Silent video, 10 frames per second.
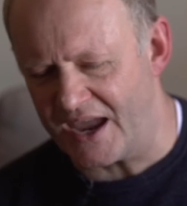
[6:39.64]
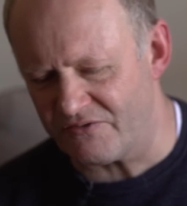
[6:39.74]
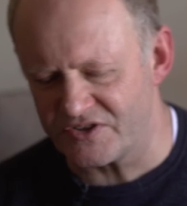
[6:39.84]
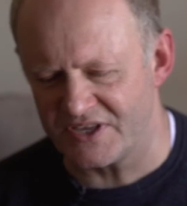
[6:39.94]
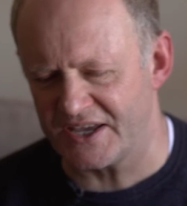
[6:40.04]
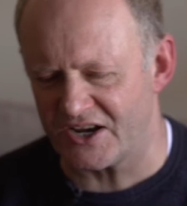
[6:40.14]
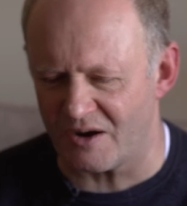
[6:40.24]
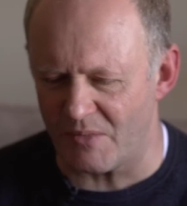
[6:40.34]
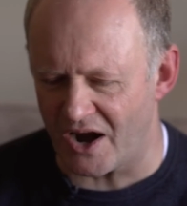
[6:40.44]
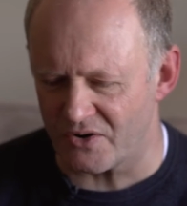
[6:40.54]
everything in
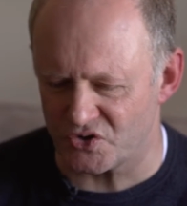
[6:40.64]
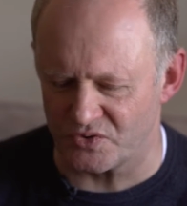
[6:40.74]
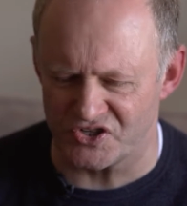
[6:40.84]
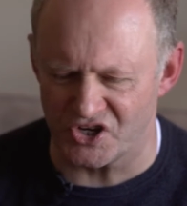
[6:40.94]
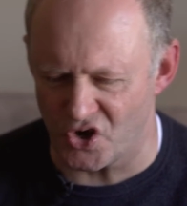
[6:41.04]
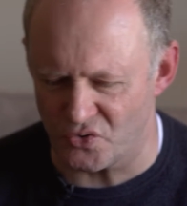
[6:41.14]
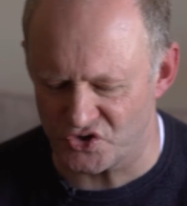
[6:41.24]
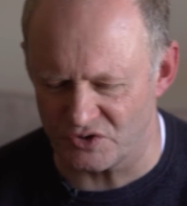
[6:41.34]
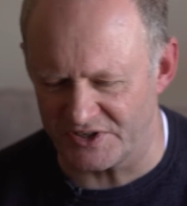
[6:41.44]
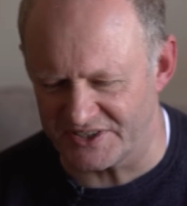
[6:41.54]
our marriage was
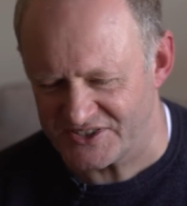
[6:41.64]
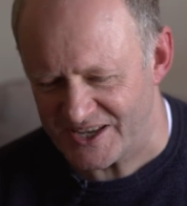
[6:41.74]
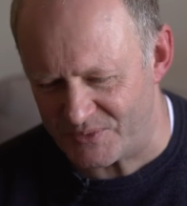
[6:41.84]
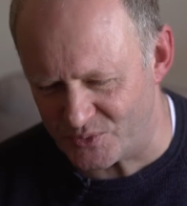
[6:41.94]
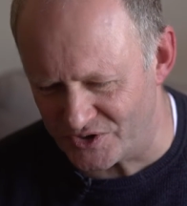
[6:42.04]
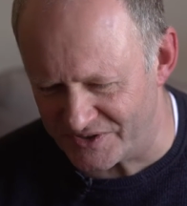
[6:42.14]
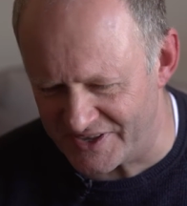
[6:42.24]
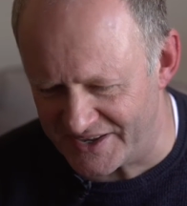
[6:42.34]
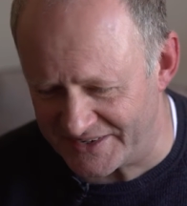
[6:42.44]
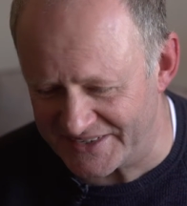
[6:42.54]
negotiable except one
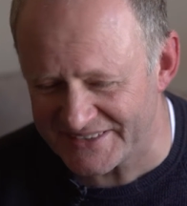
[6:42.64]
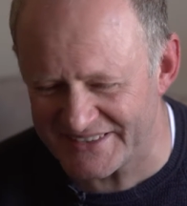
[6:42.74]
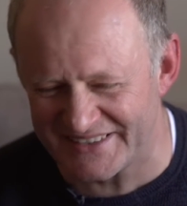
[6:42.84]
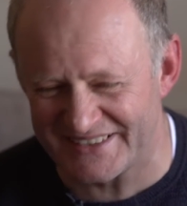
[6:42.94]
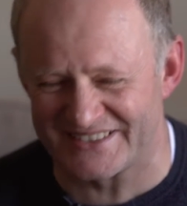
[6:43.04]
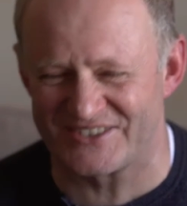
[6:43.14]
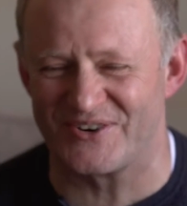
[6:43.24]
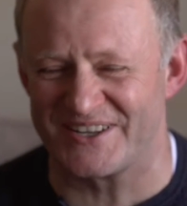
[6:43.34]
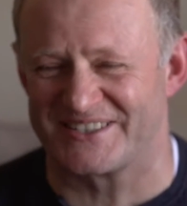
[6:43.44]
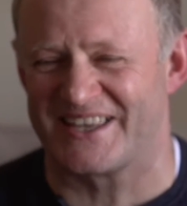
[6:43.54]
thing.
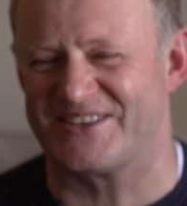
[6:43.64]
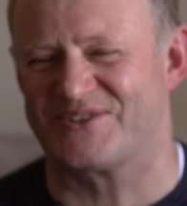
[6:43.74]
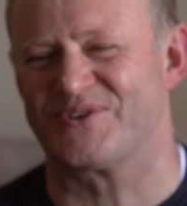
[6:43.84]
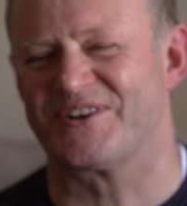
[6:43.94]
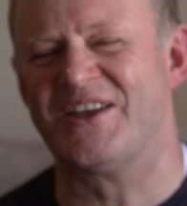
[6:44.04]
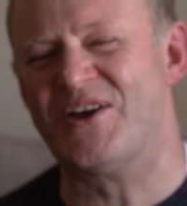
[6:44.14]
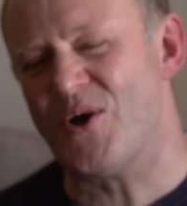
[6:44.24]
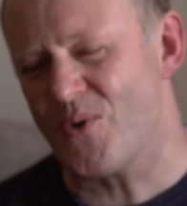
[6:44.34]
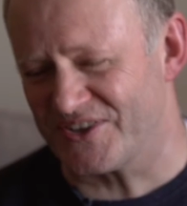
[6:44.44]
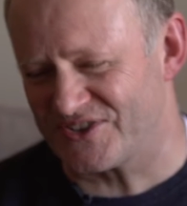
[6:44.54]
So I said to her,
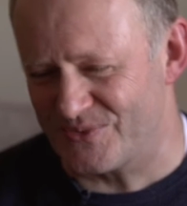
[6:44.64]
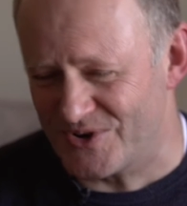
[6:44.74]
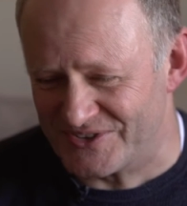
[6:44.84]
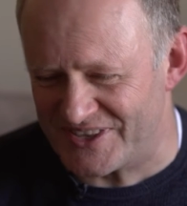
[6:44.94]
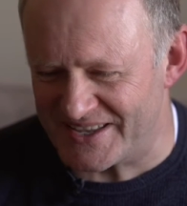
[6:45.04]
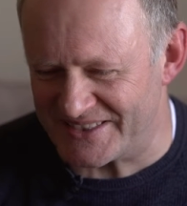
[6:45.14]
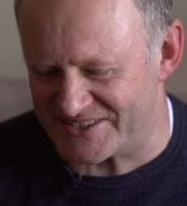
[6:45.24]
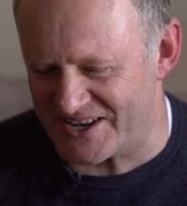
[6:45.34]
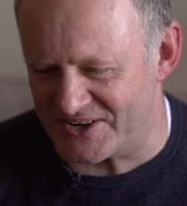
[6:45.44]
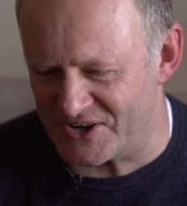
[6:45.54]
what's the one thing
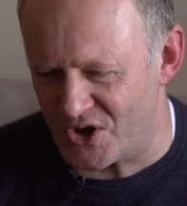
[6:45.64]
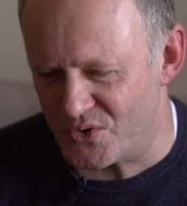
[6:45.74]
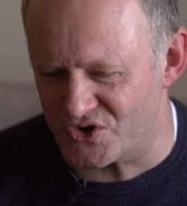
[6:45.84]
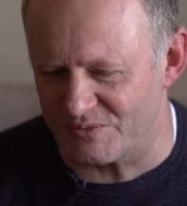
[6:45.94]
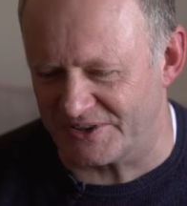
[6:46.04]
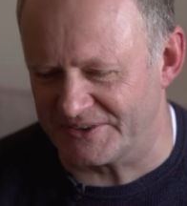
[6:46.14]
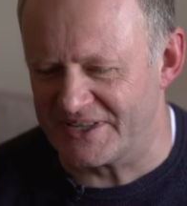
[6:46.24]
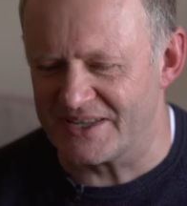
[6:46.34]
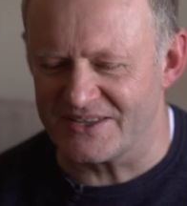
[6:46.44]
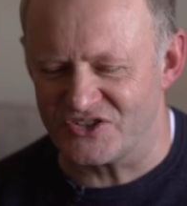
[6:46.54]
that's not negotiable?
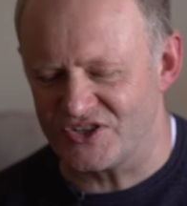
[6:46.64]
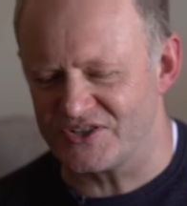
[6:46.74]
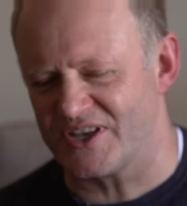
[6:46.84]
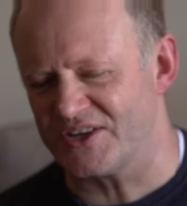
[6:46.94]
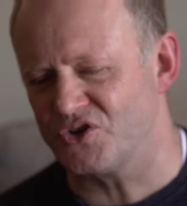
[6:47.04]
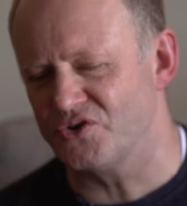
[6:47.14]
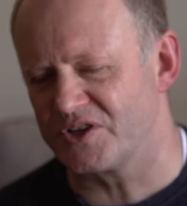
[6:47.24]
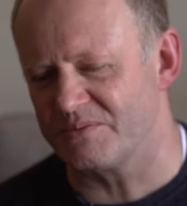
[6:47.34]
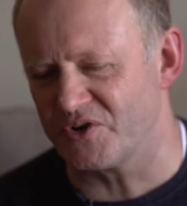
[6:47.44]
And she said, good